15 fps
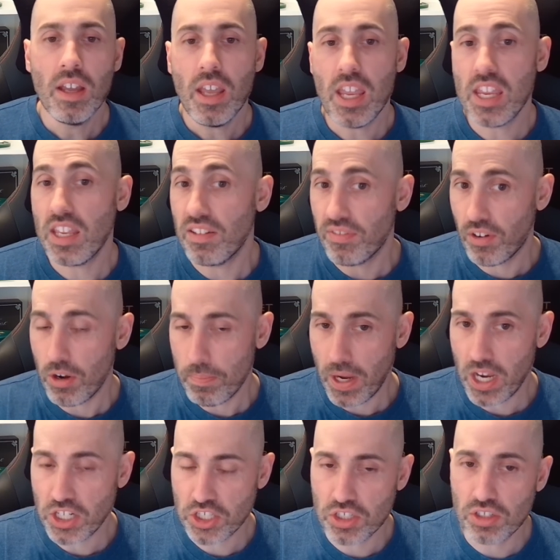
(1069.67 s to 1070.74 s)
Hiki's very
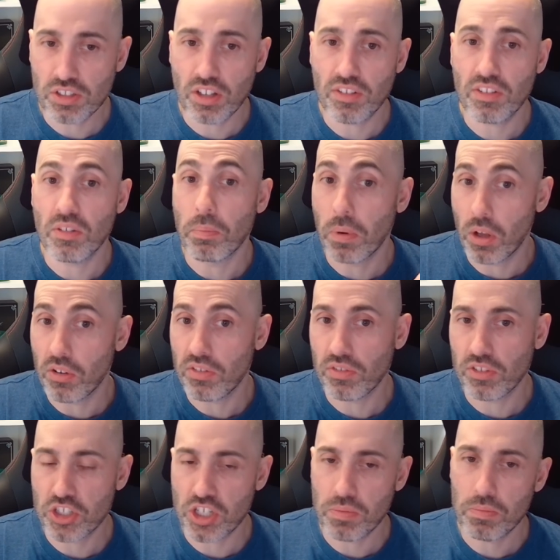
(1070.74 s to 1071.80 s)
passionate, does the blogs on
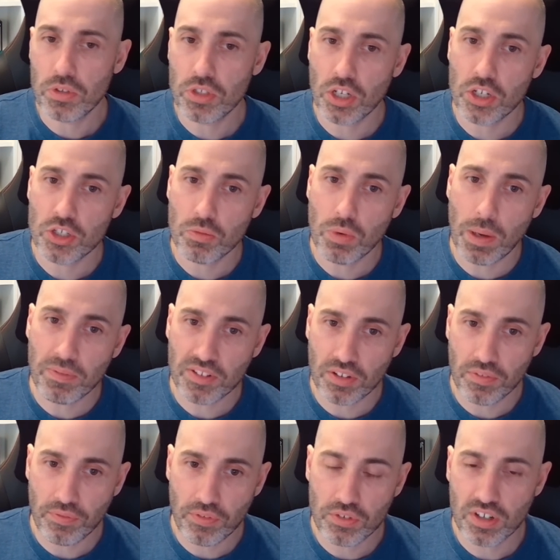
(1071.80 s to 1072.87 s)
the Shenmue Dojo
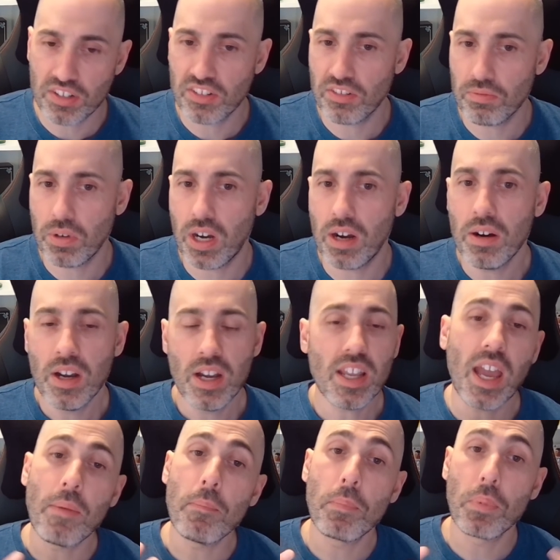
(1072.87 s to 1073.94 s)
website for us as well.
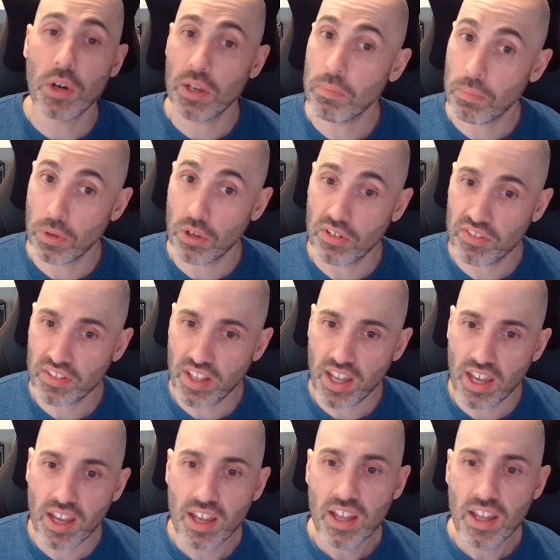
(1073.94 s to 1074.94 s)
Again, brilliant blogs there.